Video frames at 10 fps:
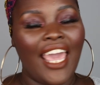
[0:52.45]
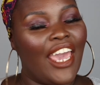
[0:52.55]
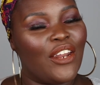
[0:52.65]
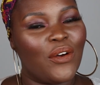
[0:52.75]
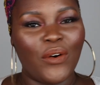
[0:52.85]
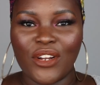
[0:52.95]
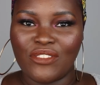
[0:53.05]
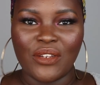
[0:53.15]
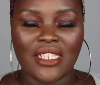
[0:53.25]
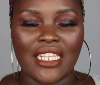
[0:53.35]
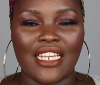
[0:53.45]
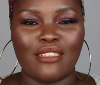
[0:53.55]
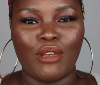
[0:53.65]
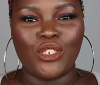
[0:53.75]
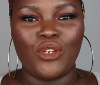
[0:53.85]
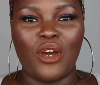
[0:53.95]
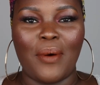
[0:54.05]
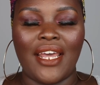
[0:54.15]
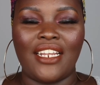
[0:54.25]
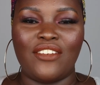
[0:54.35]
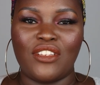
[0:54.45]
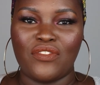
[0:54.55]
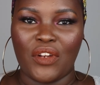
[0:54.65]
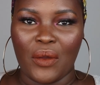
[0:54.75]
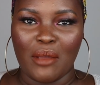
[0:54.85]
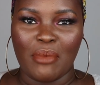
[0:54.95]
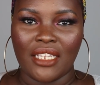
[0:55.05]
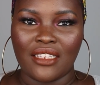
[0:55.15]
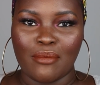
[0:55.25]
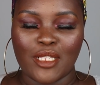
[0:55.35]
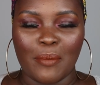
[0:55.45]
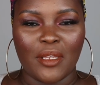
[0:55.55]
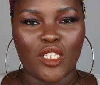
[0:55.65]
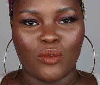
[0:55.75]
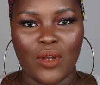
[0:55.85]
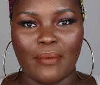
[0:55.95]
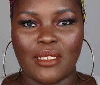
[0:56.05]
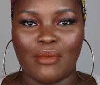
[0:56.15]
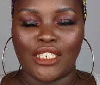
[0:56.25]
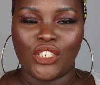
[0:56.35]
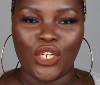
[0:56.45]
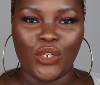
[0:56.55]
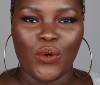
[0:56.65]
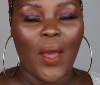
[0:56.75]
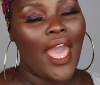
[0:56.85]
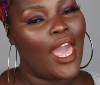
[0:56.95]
and all of those things, make sure you go ahead and give this video a big thumbs up and subscribe to my channel.